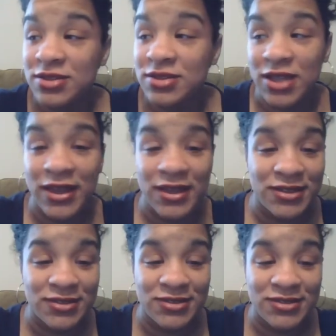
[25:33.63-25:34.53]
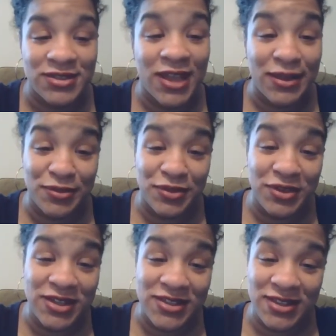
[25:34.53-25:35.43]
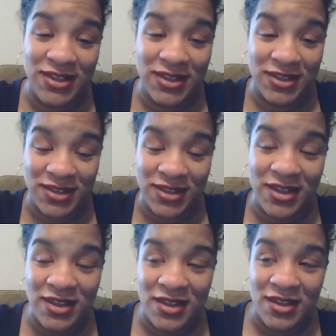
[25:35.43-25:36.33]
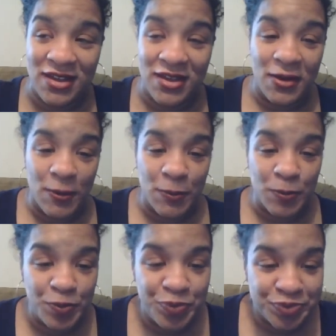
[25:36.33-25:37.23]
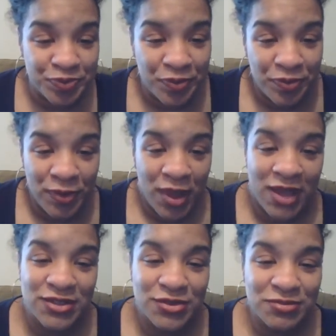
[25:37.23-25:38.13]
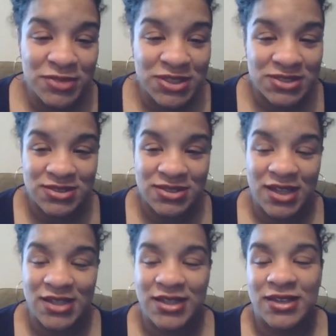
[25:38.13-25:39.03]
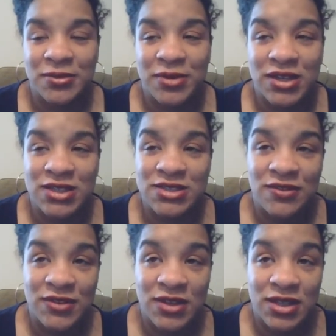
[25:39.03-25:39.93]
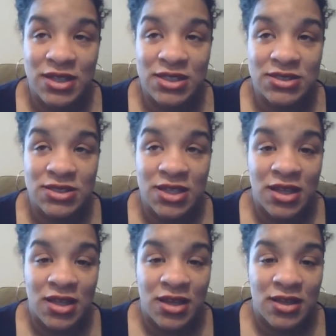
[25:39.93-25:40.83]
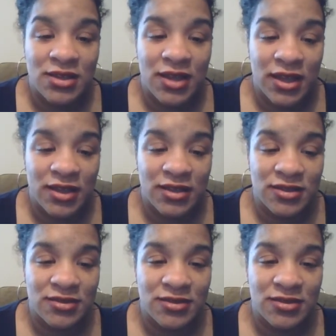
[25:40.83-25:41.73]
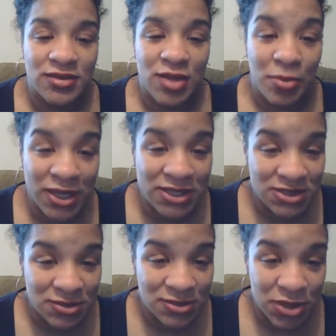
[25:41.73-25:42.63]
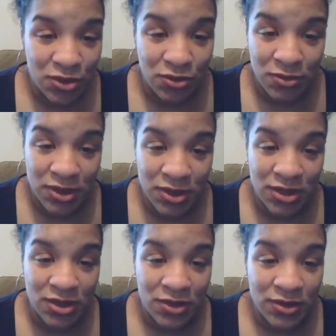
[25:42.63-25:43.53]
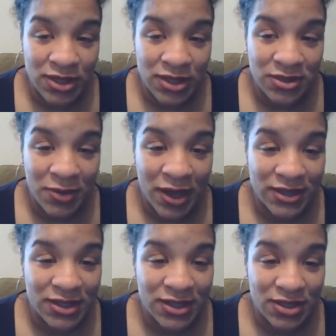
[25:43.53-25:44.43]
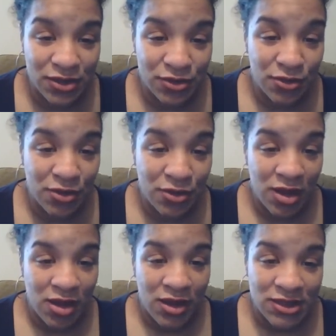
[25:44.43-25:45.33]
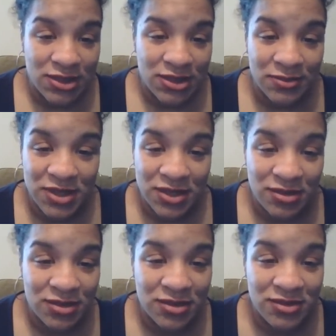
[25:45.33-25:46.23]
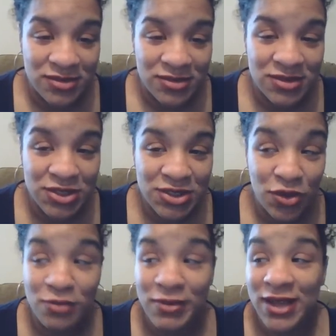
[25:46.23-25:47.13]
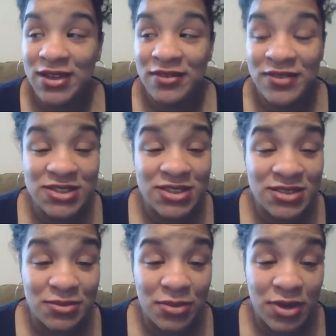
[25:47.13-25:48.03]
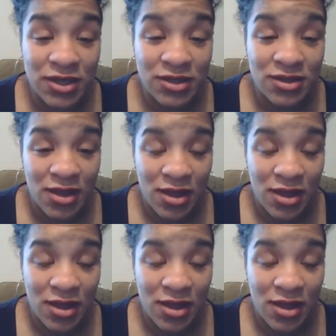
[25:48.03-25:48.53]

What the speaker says: like I can breathe again. Um, I do miss kind of like the pregnancy feeling. It's like amazing to be a woman and know that your body can do something so magnificent to bring